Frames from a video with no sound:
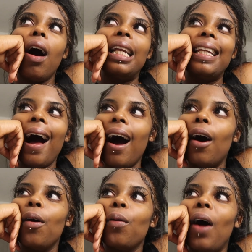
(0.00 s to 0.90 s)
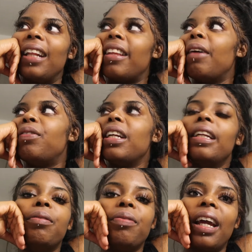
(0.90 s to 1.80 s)
now I
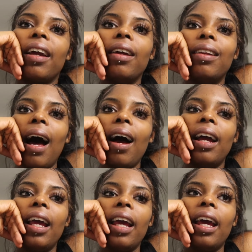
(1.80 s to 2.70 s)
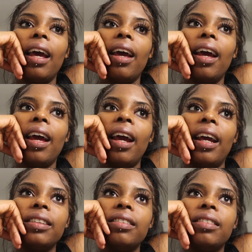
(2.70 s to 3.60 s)
definitely think that
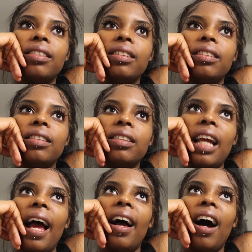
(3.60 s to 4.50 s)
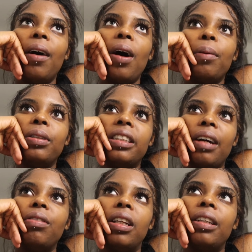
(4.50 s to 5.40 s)
it's, yeah, I would
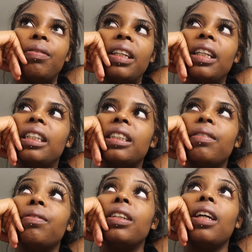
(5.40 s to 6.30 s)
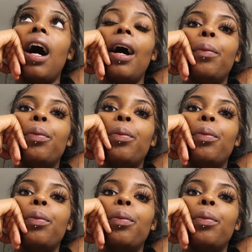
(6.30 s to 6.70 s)
definitely think that it's something that I